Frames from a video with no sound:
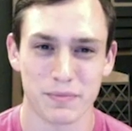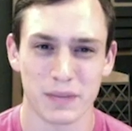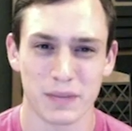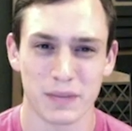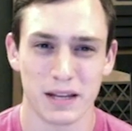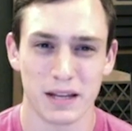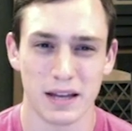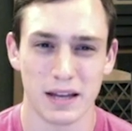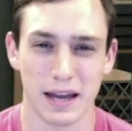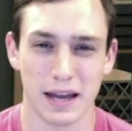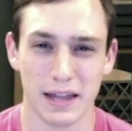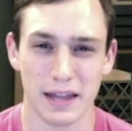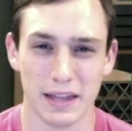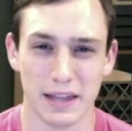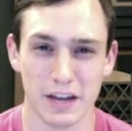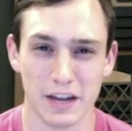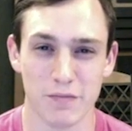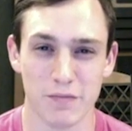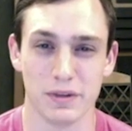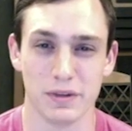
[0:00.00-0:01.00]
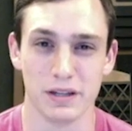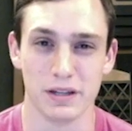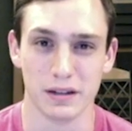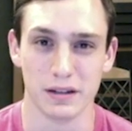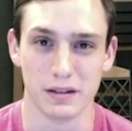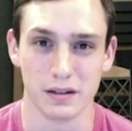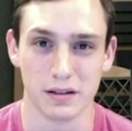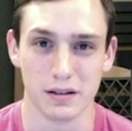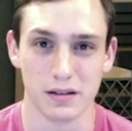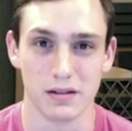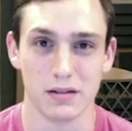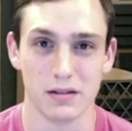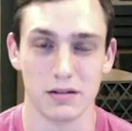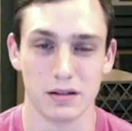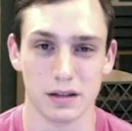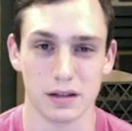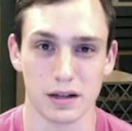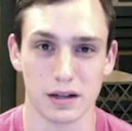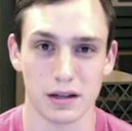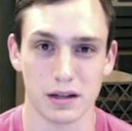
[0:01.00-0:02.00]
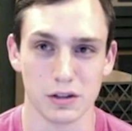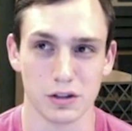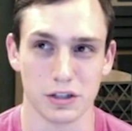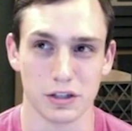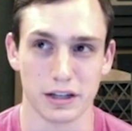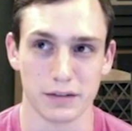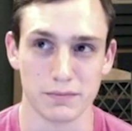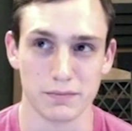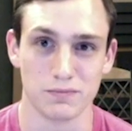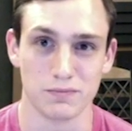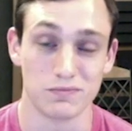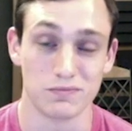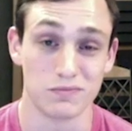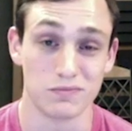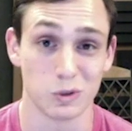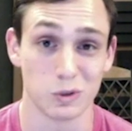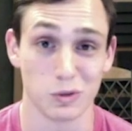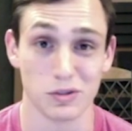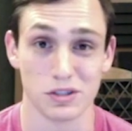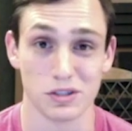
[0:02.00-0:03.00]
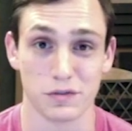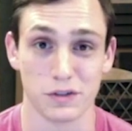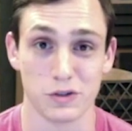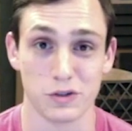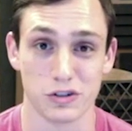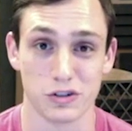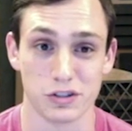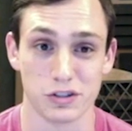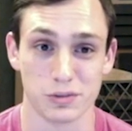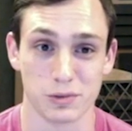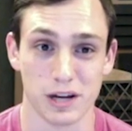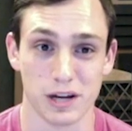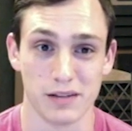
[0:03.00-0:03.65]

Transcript: And then I've been looking towards the future as well,